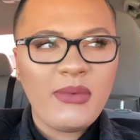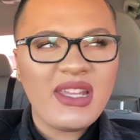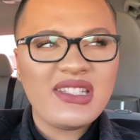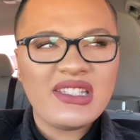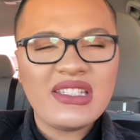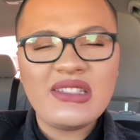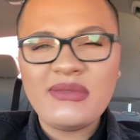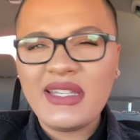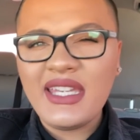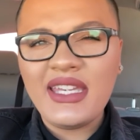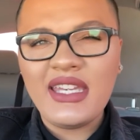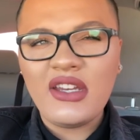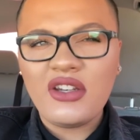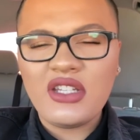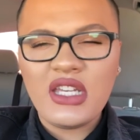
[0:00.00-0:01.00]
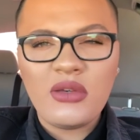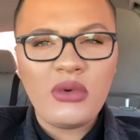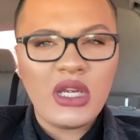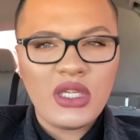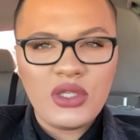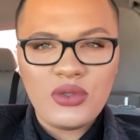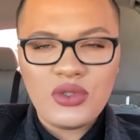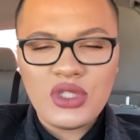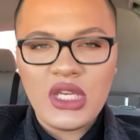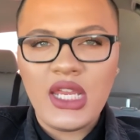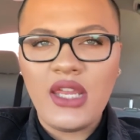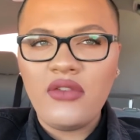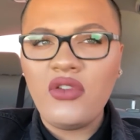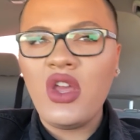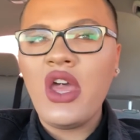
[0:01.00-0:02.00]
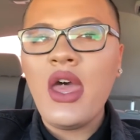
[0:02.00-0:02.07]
My skin's getting irritated when I do shave,